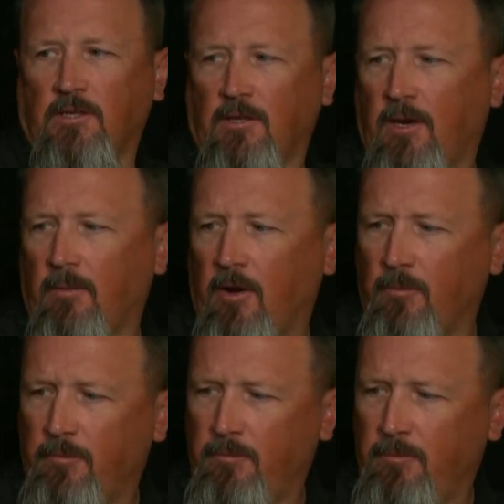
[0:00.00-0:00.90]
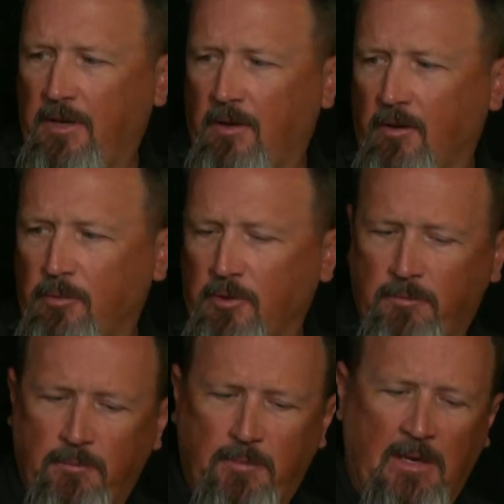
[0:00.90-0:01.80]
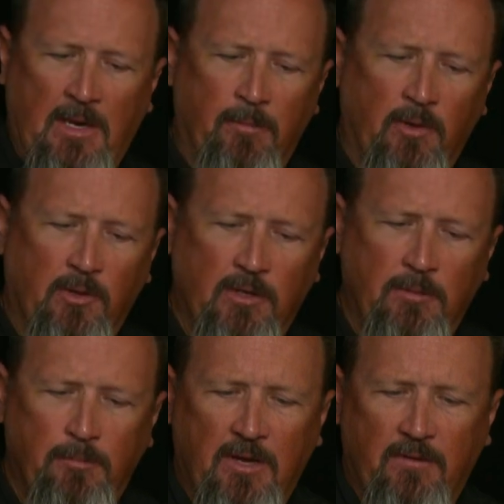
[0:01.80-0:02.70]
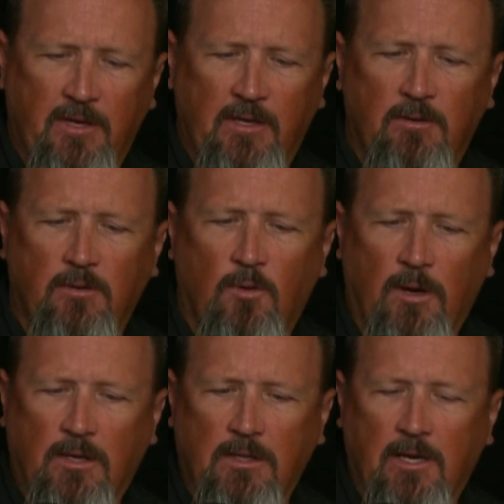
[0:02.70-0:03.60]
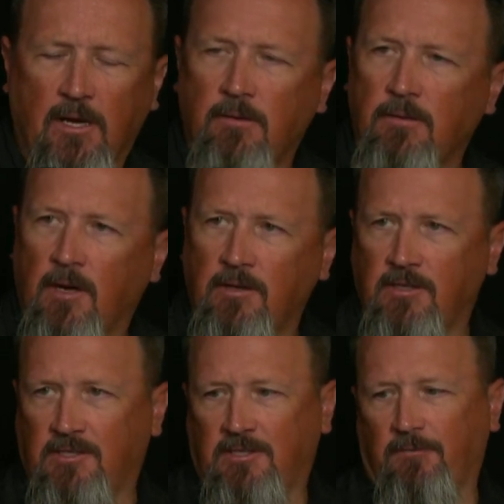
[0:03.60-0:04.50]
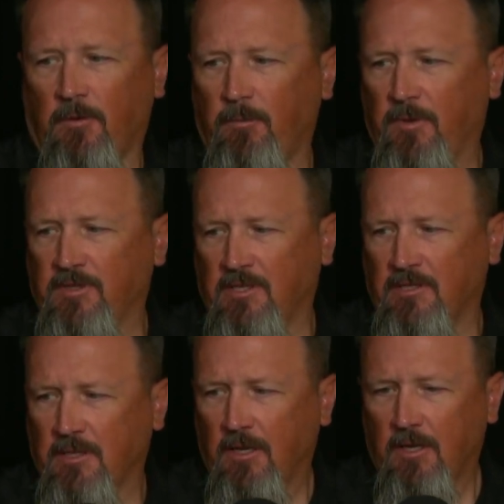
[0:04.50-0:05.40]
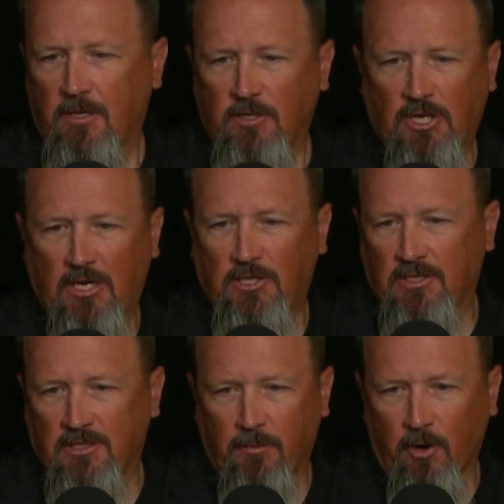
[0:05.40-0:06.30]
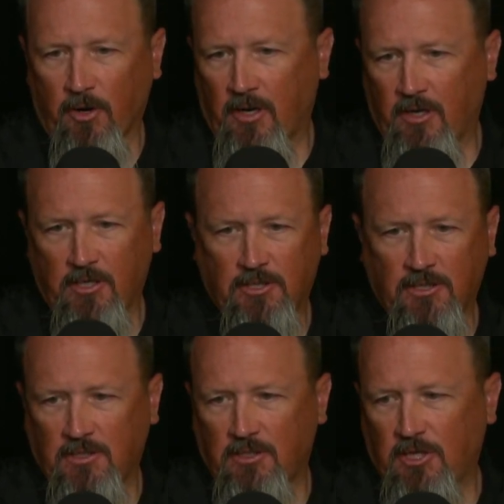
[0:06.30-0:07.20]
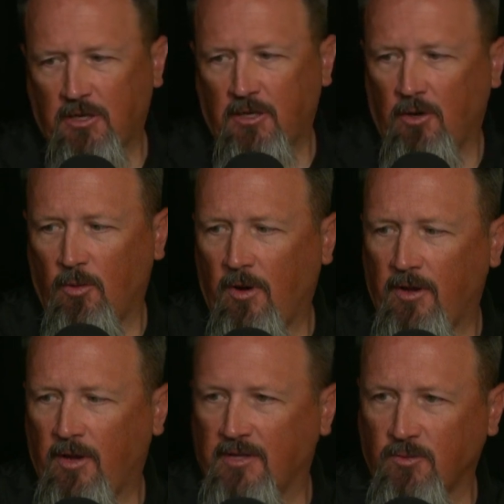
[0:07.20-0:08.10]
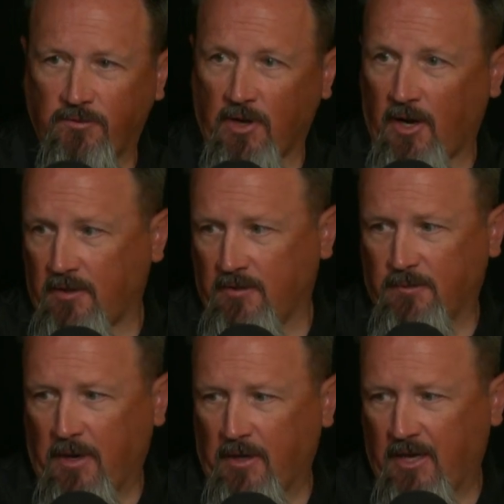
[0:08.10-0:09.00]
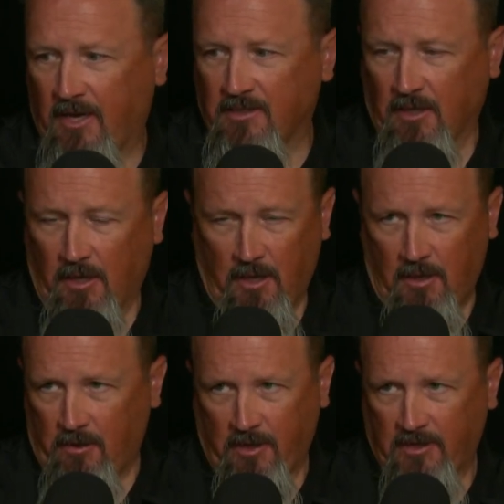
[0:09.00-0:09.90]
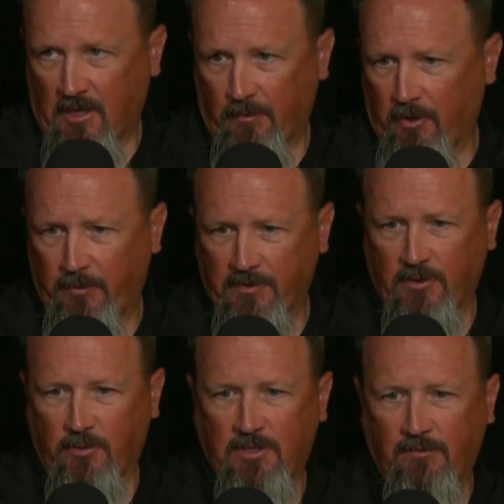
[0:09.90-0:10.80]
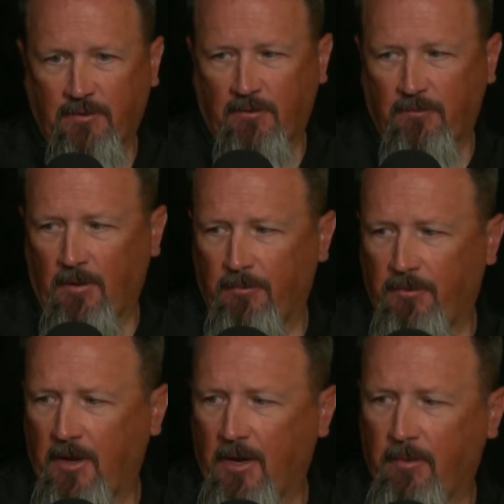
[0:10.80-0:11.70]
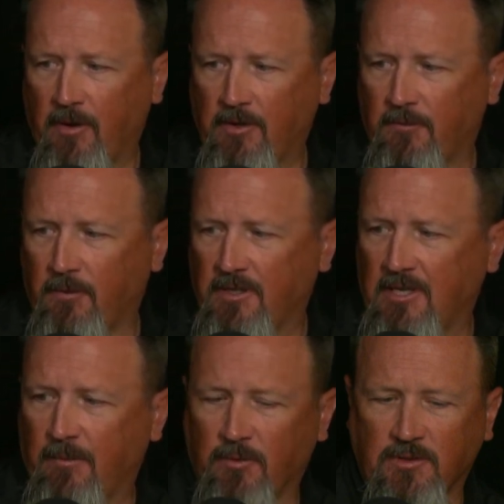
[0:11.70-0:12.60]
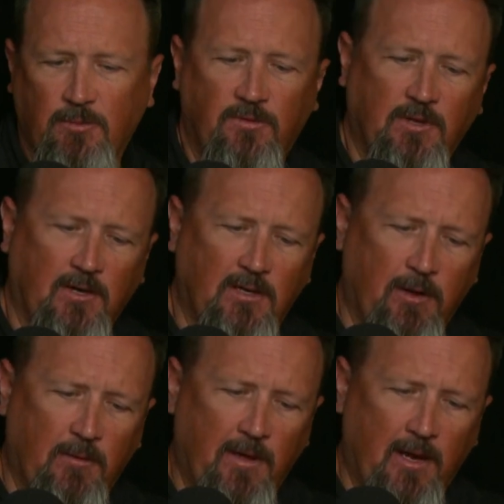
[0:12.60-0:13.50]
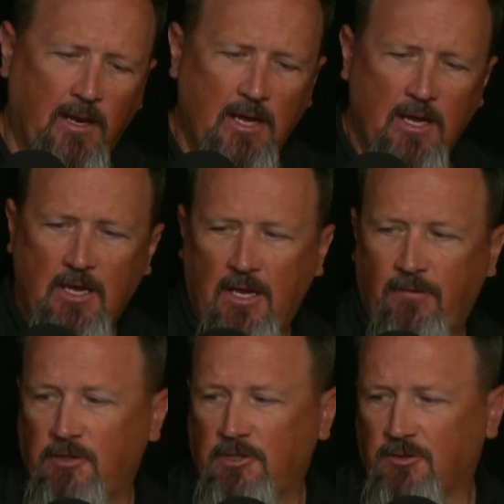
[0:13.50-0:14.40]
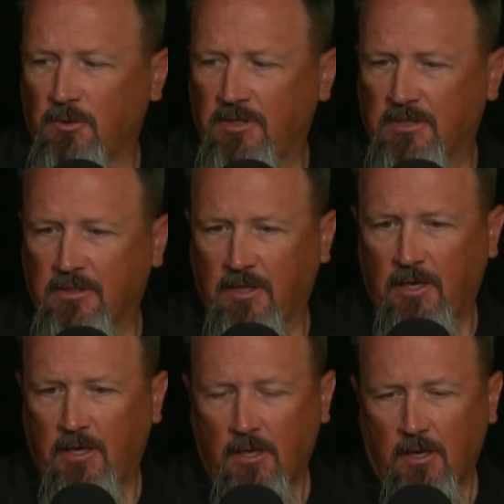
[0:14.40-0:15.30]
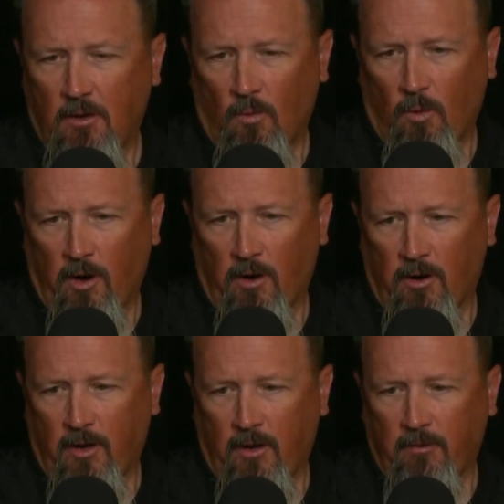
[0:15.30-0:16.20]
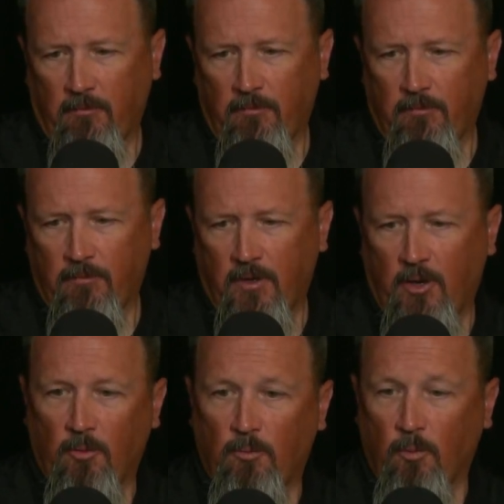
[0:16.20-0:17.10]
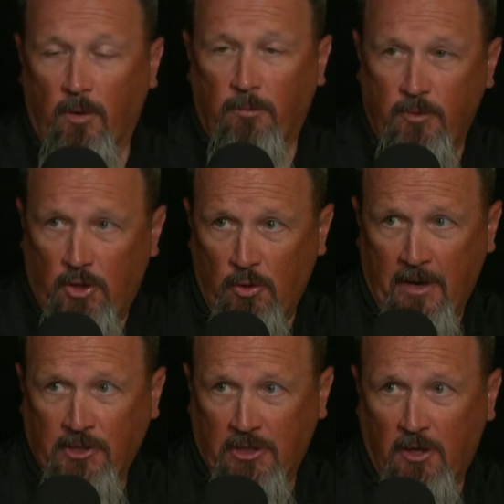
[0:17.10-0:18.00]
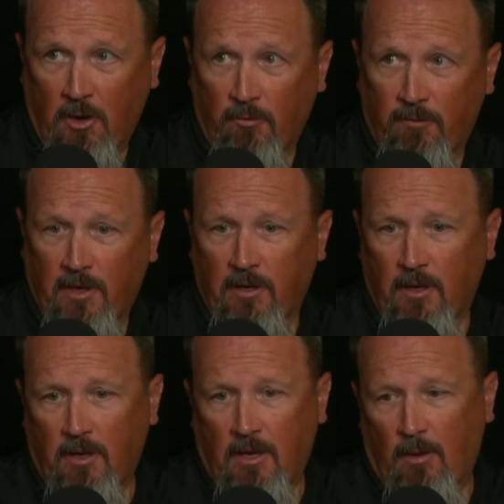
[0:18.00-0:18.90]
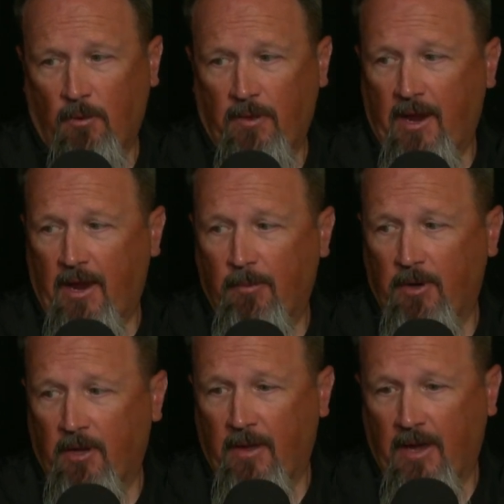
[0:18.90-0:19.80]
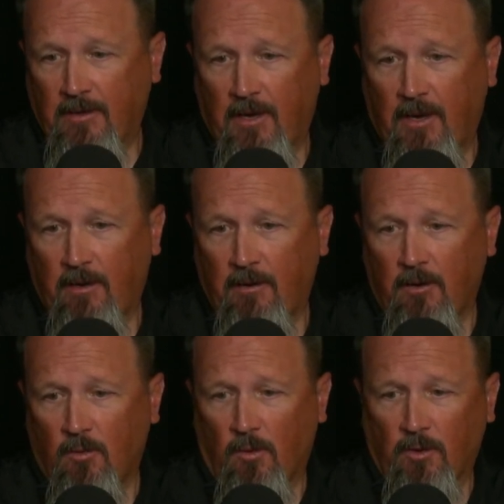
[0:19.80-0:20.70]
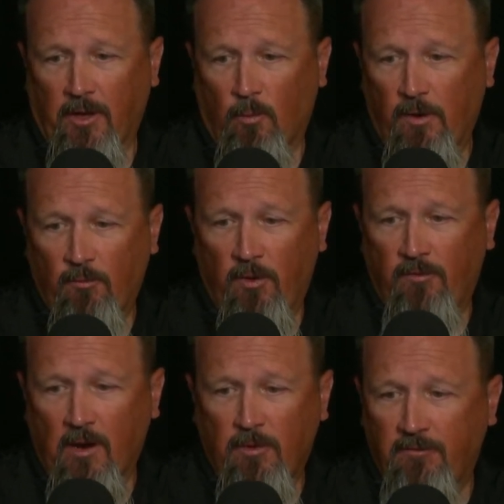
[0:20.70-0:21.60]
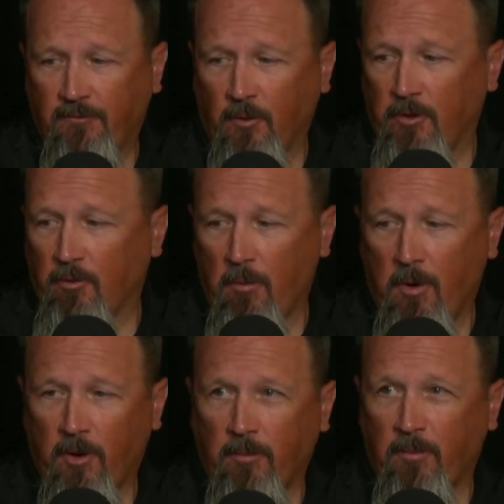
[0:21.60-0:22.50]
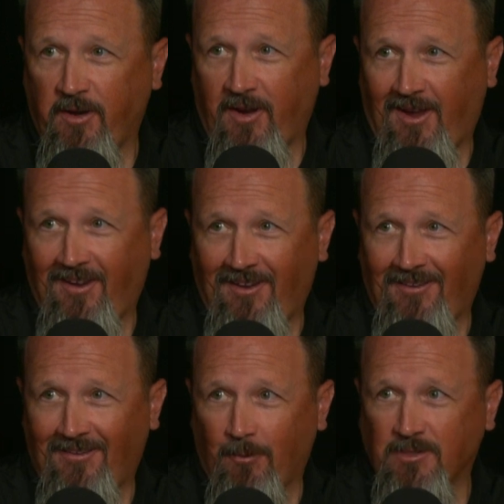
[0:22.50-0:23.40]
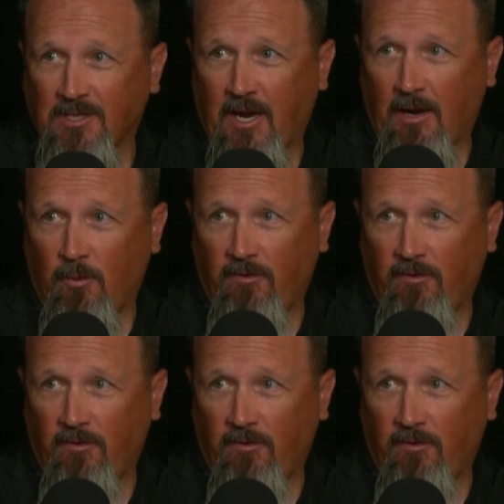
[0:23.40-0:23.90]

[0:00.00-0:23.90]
lot about being able to be nimble and pivot quickly on just different business changes and market conditions. And, as we've talked in this podcast in the last couple episodes, even I'm thinking about different examples that we've talked about that, even just recently where, you mentioned COVID, and when that happened on that date, we were like, we've got to be fully remote on Monday. It was like,